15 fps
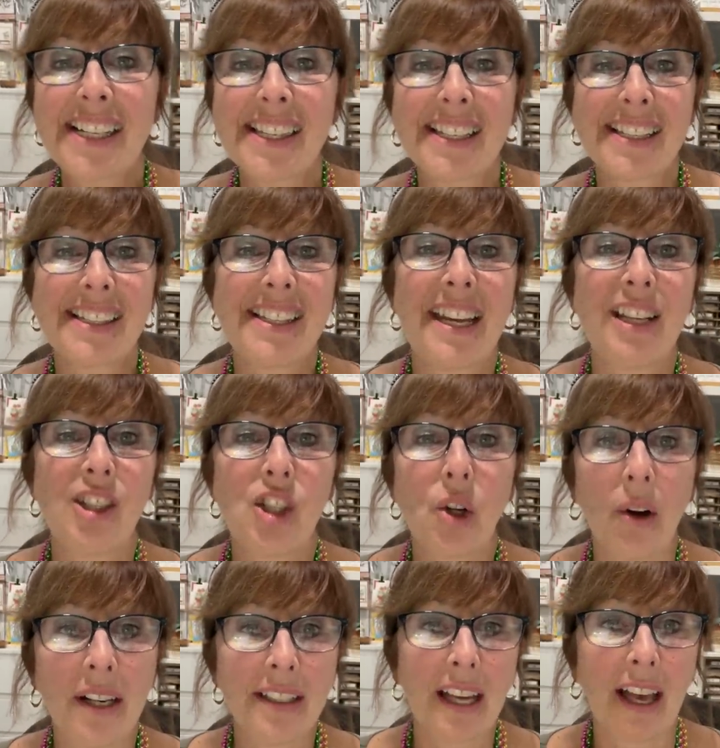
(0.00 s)
Lisa's saying,
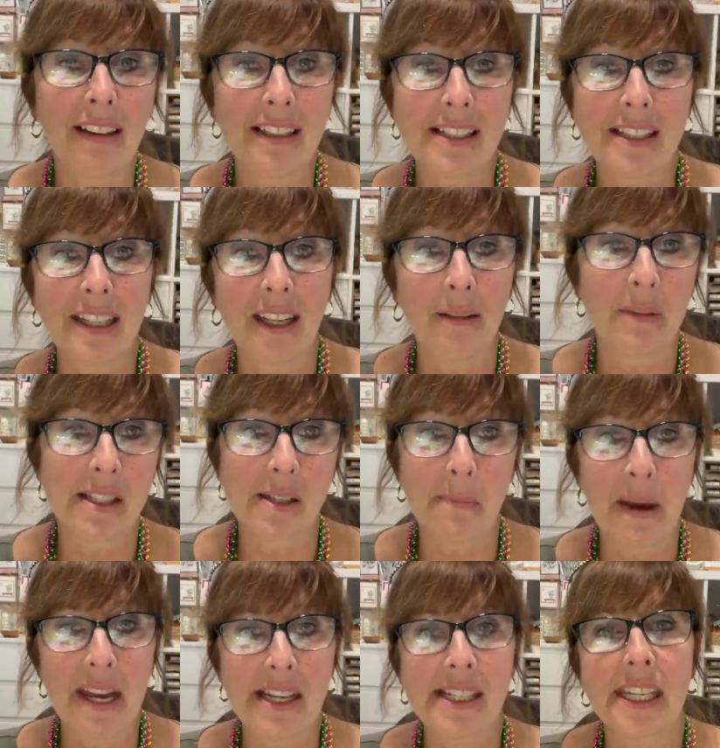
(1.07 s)
join Kelly's team. It's
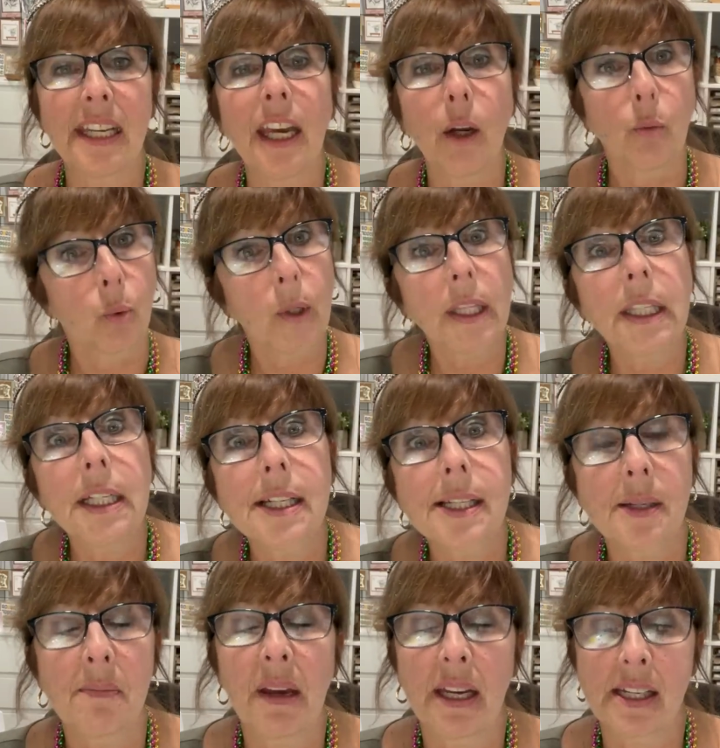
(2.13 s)
amazing. It really
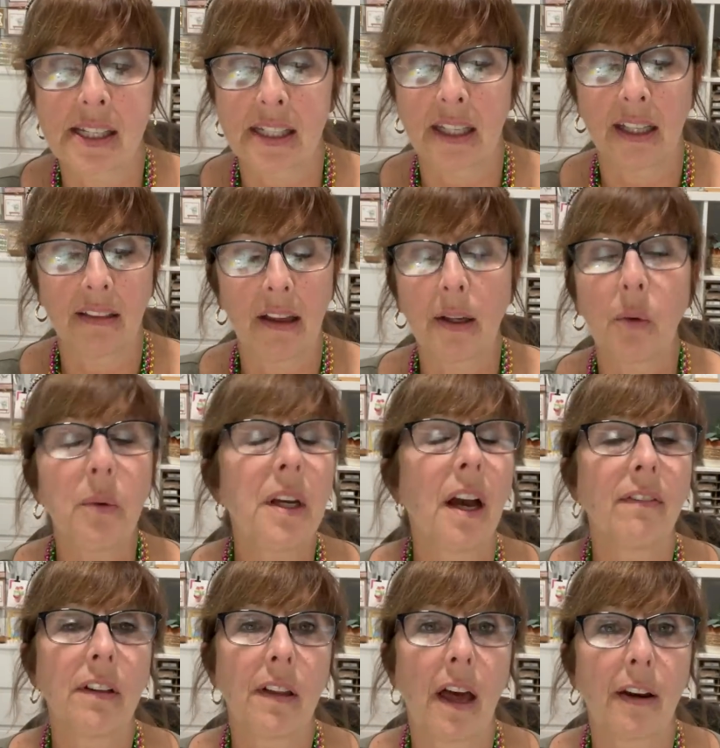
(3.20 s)
is amazing. Like, we
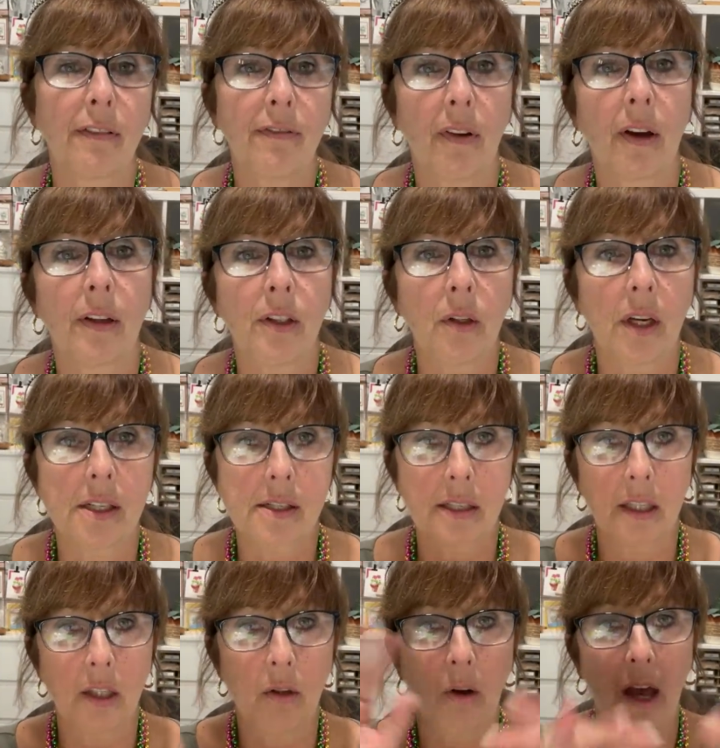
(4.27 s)
have a lot of fun. You guys
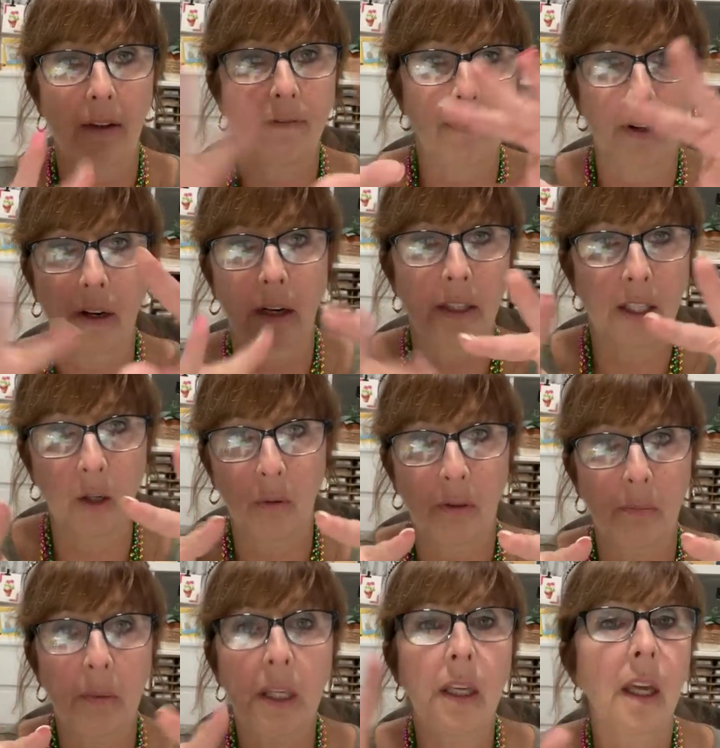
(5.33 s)
think you have fun on here
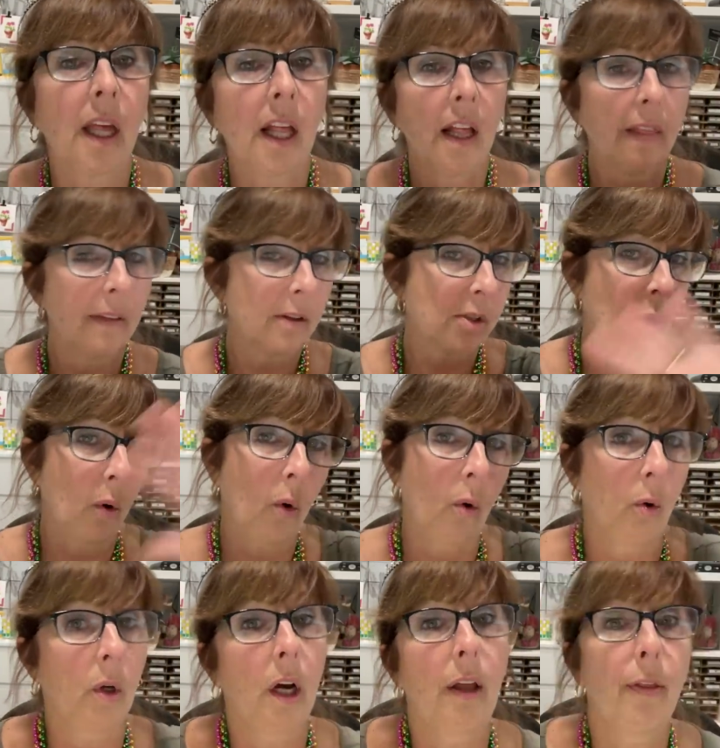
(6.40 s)
with me? There's a
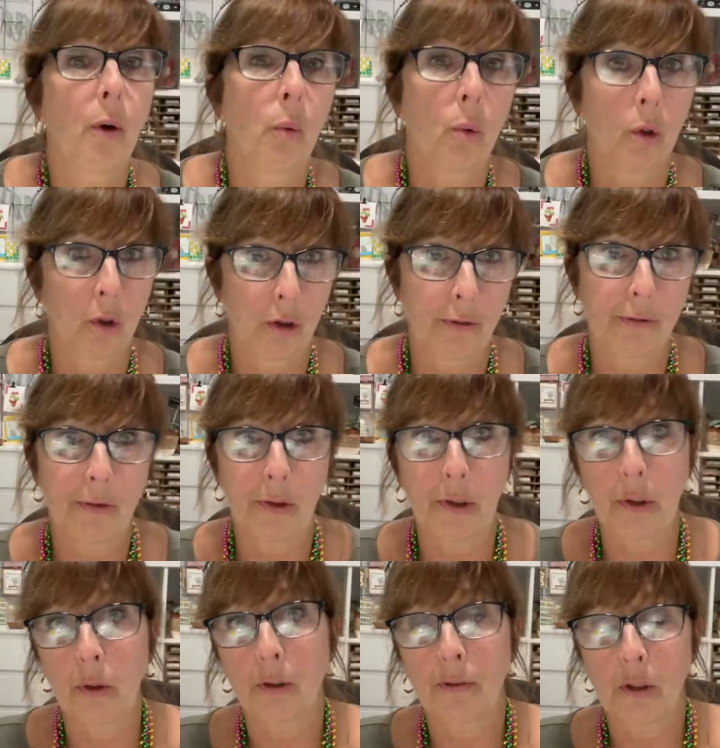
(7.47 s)
whole other world for
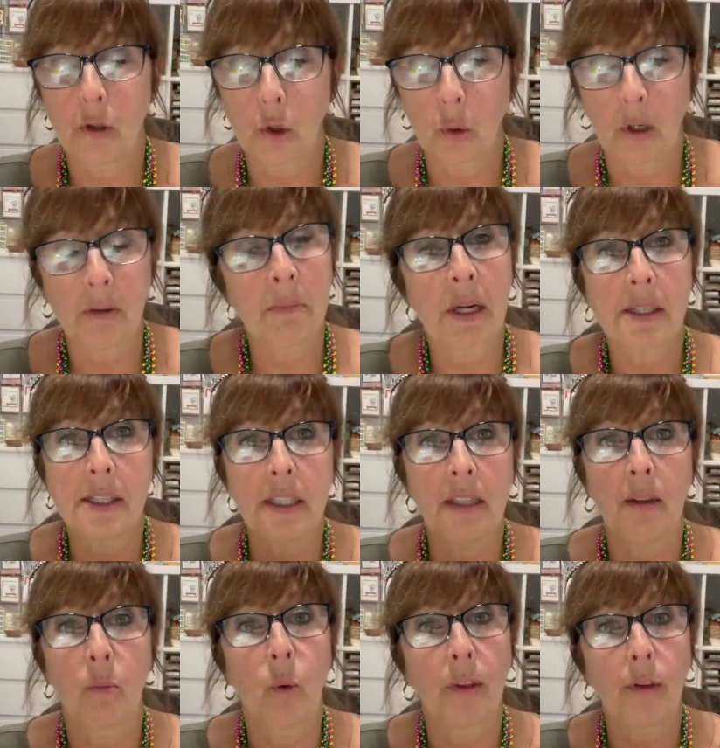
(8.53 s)
you if you join my
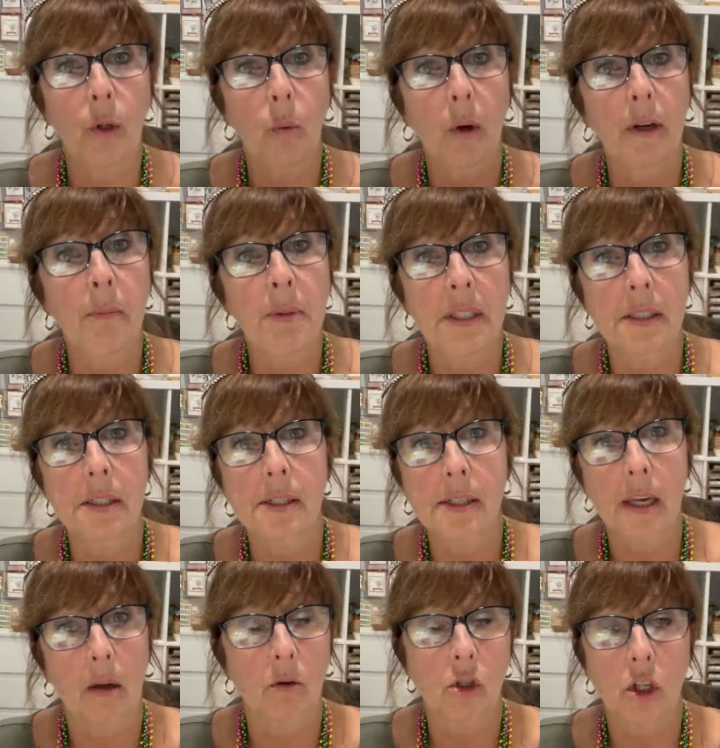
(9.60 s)
team, whether you want to be a
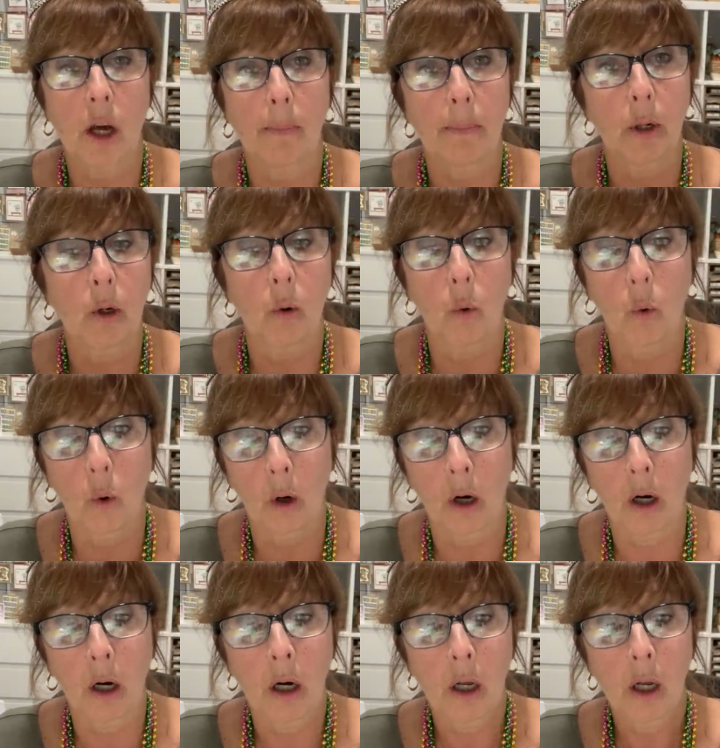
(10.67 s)
discount shopper
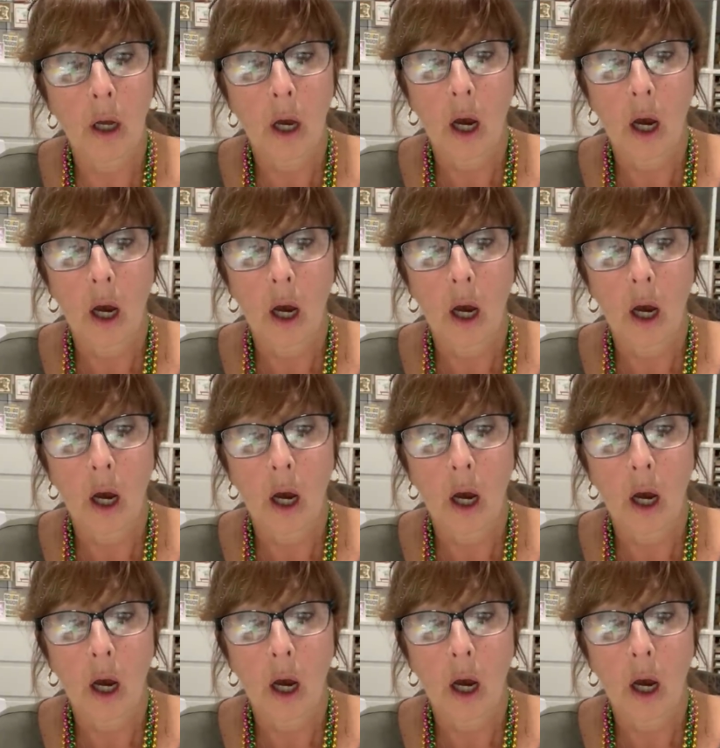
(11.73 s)
or